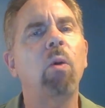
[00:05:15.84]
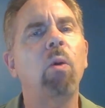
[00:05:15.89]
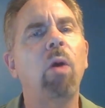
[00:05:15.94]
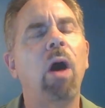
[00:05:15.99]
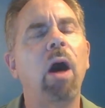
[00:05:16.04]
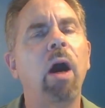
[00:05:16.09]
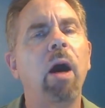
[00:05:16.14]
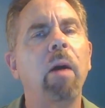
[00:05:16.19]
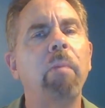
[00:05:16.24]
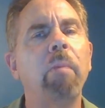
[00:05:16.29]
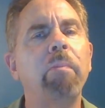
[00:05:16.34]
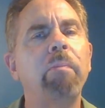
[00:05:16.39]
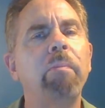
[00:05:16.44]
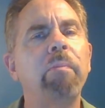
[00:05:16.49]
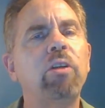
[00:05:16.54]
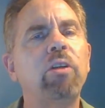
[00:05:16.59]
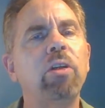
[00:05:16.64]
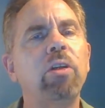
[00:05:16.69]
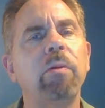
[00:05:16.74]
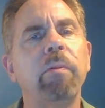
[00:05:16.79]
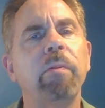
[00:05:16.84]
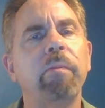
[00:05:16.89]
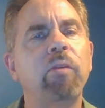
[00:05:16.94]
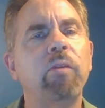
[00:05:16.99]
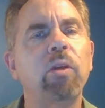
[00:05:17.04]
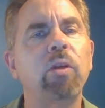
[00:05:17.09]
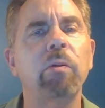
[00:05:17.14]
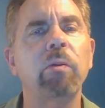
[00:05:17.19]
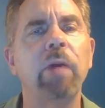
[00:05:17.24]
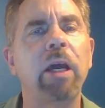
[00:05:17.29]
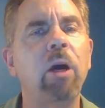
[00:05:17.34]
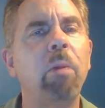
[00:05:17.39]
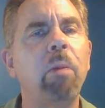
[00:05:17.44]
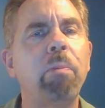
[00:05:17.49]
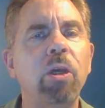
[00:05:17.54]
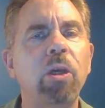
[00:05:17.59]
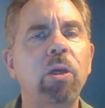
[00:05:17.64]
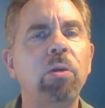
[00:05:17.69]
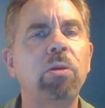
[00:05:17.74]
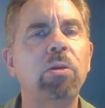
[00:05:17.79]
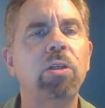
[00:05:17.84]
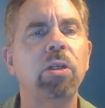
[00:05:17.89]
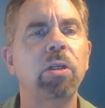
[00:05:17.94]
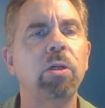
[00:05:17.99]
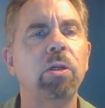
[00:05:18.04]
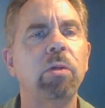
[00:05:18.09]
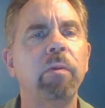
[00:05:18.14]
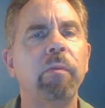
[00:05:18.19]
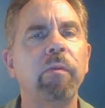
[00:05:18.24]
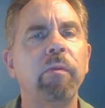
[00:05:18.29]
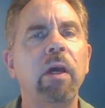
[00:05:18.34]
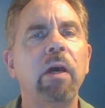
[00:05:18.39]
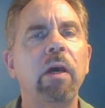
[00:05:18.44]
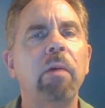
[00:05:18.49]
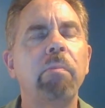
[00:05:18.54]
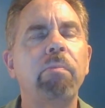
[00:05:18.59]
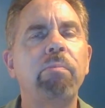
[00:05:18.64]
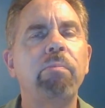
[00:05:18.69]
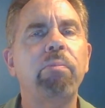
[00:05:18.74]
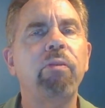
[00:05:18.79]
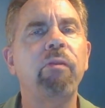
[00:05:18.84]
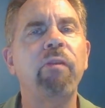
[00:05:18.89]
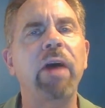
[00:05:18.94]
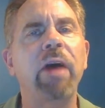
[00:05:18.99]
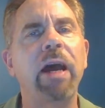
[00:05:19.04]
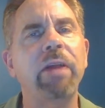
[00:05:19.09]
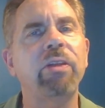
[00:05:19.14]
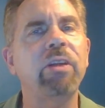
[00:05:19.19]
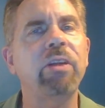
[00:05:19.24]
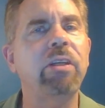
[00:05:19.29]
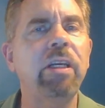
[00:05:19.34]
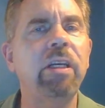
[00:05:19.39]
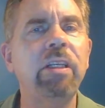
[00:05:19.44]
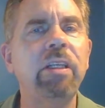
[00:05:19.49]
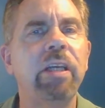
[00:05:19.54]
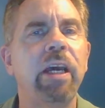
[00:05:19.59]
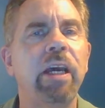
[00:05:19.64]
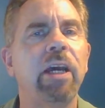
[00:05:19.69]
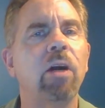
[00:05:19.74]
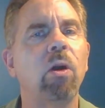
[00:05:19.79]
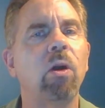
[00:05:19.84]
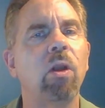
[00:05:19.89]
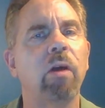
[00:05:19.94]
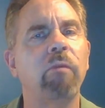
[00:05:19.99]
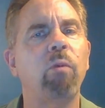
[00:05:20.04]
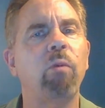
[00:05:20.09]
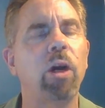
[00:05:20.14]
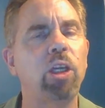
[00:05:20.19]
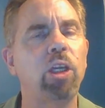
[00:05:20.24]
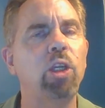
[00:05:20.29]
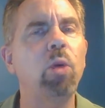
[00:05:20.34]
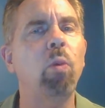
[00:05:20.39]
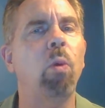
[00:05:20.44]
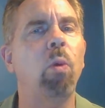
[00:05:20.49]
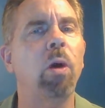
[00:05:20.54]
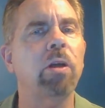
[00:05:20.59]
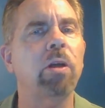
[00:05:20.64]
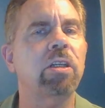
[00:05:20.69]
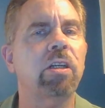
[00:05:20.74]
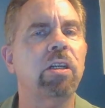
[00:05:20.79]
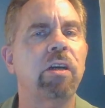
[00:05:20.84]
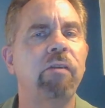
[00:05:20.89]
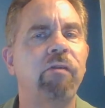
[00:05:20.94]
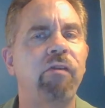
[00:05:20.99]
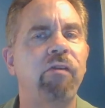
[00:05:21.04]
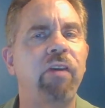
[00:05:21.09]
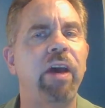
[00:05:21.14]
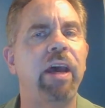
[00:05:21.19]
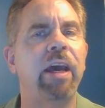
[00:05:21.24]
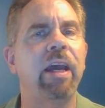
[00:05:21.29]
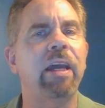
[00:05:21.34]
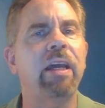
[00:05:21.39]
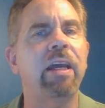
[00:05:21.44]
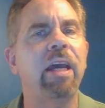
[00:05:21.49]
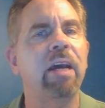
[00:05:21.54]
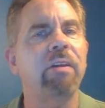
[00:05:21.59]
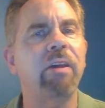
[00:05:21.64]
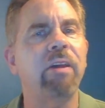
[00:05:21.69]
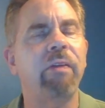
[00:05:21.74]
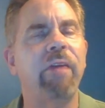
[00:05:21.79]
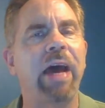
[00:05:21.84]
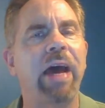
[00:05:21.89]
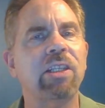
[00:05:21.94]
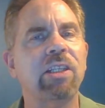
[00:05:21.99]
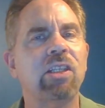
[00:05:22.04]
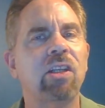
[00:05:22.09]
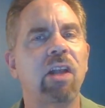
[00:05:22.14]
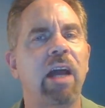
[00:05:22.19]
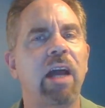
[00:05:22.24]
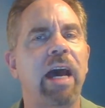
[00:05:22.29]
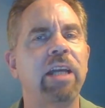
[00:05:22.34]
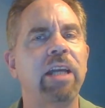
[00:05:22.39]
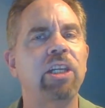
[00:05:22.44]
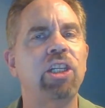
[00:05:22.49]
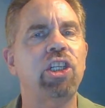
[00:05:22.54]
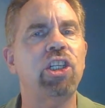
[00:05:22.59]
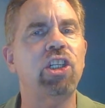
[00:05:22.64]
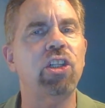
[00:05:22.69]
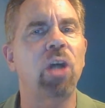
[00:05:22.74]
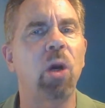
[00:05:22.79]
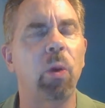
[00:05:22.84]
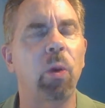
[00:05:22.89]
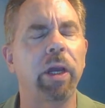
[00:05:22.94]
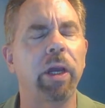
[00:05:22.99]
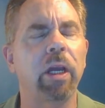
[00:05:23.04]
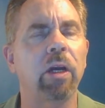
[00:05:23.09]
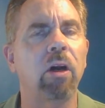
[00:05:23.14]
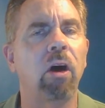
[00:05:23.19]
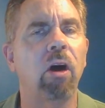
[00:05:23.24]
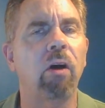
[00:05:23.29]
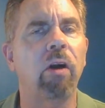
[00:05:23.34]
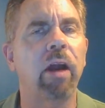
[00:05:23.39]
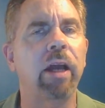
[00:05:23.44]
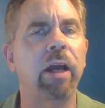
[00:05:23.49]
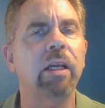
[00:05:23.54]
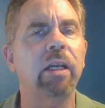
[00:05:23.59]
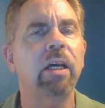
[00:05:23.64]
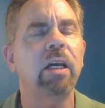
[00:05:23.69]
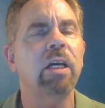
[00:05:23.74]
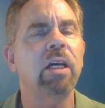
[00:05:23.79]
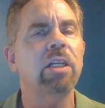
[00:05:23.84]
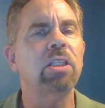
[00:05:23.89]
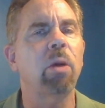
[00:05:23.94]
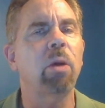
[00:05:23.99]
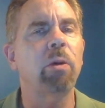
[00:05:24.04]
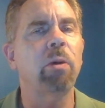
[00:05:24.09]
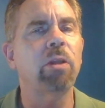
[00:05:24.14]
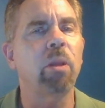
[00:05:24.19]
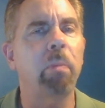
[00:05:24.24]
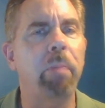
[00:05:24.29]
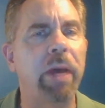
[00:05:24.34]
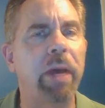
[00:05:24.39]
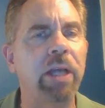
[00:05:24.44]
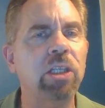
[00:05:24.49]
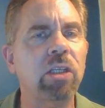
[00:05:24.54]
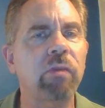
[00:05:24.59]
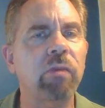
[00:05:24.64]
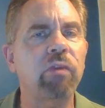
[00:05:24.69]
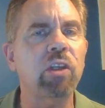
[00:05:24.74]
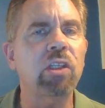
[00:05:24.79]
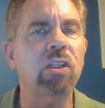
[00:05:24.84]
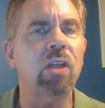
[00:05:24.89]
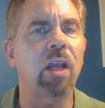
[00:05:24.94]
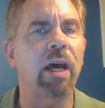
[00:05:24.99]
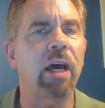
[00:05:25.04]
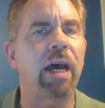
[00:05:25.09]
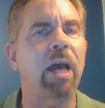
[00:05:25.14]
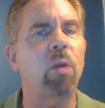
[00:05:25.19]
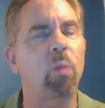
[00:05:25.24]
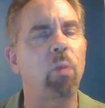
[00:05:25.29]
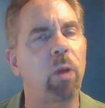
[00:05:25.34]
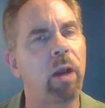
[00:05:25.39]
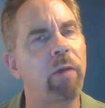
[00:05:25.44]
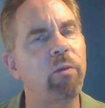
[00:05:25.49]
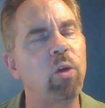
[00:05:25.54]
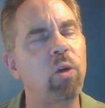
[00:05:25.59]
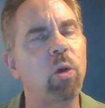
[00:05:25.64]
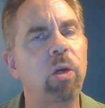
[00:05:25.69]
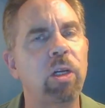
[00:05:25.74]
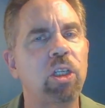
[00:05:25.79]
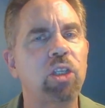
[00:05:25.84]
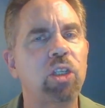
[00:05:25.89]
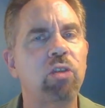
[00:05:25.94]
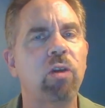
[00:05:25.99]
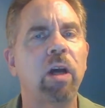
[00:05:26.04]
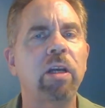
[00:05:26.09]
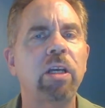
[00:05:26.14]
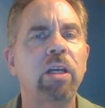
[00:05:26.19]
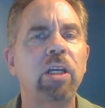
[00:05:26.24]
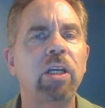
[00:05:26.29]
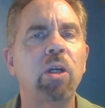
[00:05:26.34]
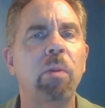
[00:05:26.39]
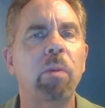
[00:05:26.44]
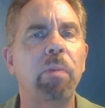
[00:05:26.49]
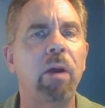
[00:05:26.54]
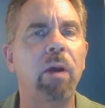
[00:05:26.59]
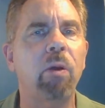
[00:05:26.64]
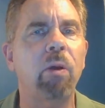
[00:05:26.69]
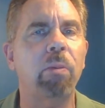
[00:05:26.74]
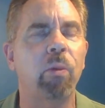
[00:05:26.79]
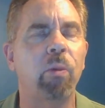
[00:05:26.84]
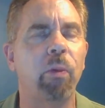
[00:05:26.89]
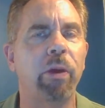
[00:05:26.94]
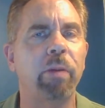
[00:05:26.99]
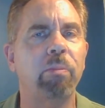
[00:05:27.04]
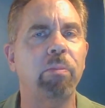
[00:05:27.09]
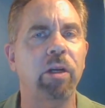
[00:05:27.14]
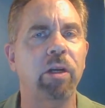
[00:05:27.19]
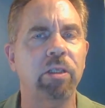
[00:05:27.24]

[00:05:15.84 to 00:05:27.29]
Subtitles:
to help you to provide the detail of what you want to convey that slide is showing. All right, so at the base of the slide, whenever you're constructing your PowerPoint